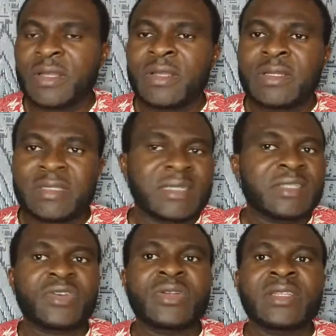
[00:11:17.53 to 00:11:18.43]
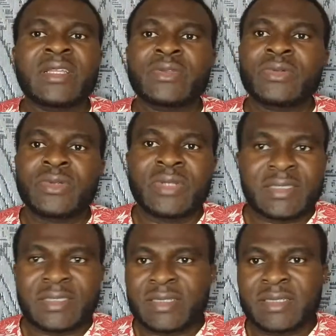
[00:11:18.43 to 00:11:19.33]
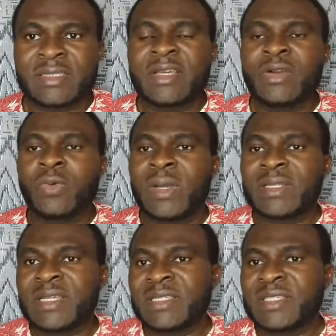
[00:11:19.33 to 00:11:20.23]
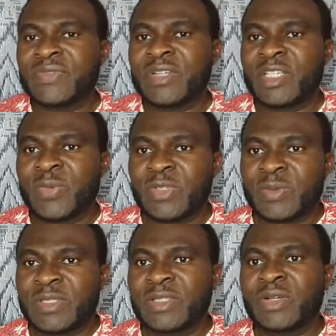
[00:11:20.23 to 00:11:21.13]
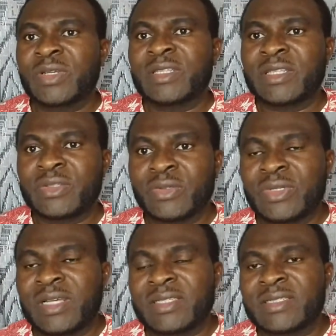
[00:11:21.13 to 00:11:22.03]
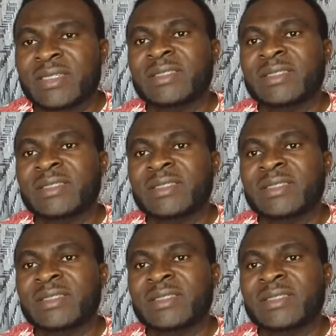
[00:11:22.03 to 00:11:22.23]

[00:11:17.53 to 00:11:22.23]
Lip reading: that is connected to road accident. When there is a civil responsibility connected to road accident,